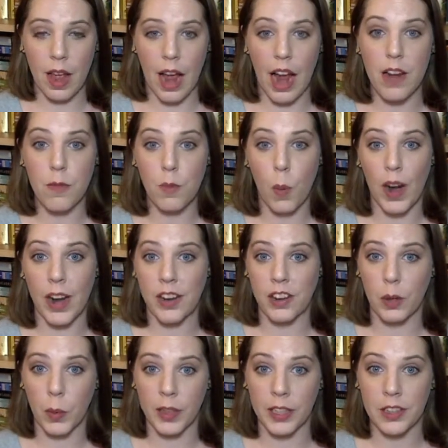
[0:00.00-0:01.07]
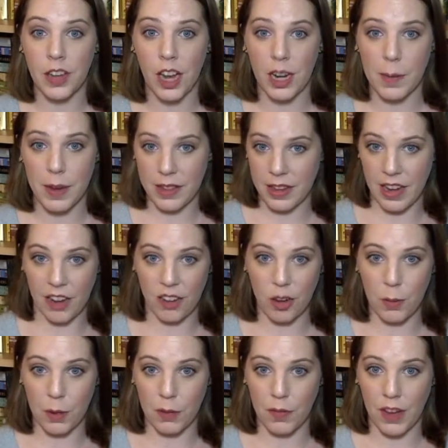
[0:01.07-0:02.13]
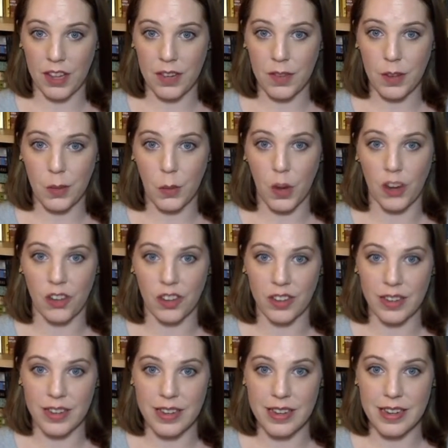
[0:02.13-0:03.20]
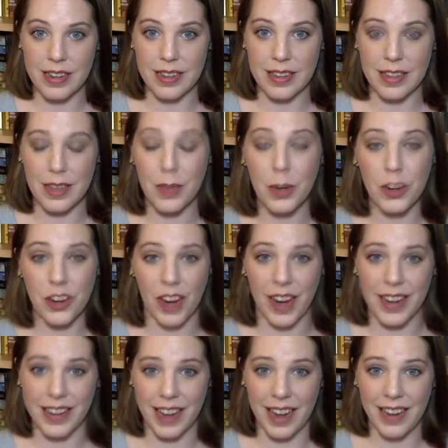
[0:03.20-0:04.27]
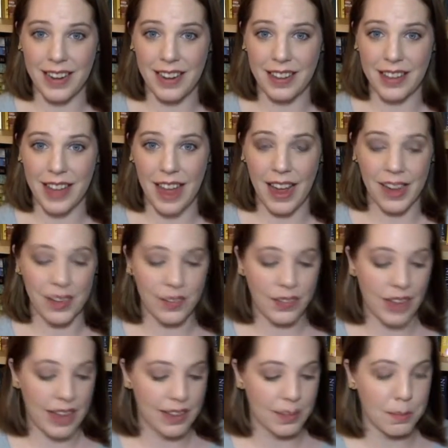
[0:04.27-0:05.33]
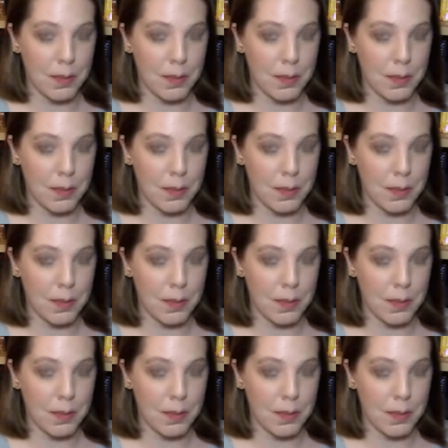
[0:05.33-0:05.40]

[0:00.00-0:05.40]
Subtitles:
I wanted to quickly talk about the National Book Festival in Washington, D.C., which I attended at the end of last